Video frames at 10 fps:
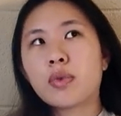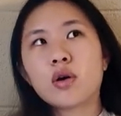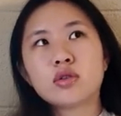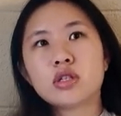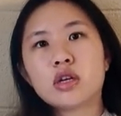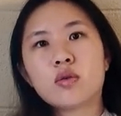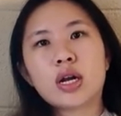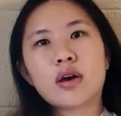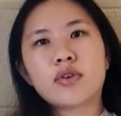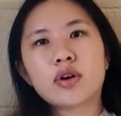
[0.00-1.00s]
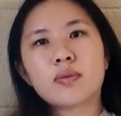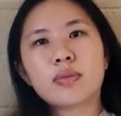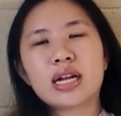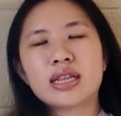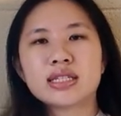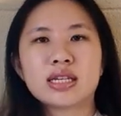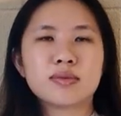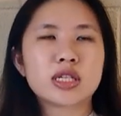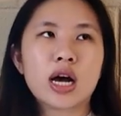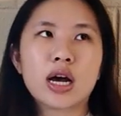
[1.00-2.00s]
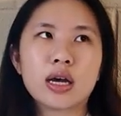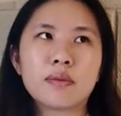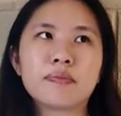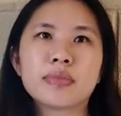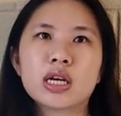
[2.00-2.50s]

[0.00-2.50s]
posting whatever, but at the same time,